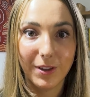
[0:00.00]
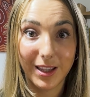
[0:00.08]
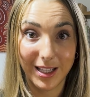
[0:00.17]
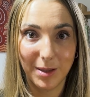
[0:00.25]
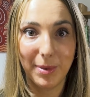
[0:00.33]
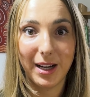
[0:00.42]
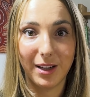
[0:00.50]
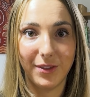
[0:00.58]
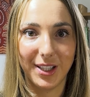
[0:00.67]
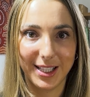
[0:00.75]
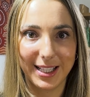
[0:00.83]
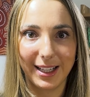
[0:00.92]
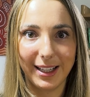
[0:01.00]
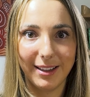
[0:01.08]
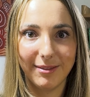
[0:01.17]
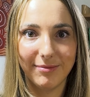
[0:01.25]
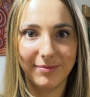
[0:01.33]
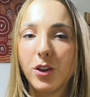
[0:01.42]
for this part of your
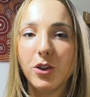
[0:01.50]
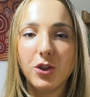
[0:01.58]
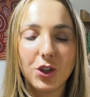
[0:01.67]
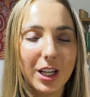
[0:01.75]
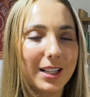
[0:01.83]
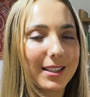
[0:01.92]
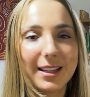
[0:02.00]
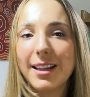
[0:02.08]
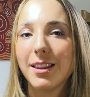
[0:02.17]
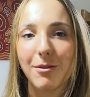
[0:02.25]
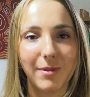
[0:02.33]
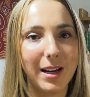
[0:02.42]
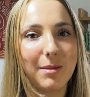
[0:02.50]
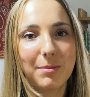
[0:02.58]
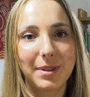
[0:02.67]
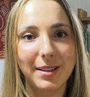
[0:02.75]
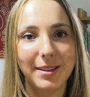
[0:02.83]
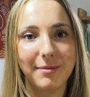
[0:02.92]
study. You just need the
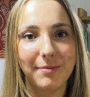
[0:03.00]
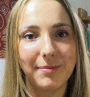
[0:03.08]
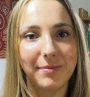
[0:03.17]
reps.